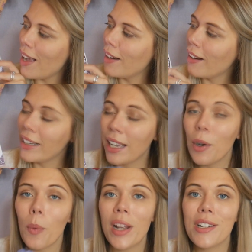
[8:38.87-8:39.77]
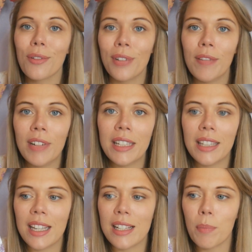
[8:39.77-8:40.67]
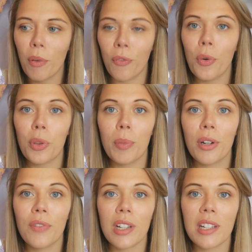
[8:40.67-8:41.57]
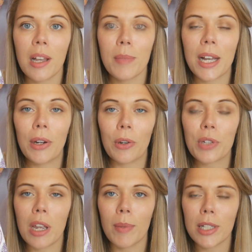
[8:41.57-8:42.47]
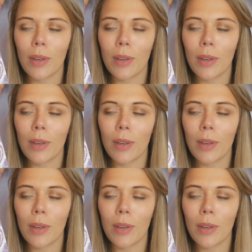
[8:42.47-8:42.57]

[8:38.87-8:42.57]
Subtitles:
and I cannot wait to reread these before the Book of Dust comes out in October.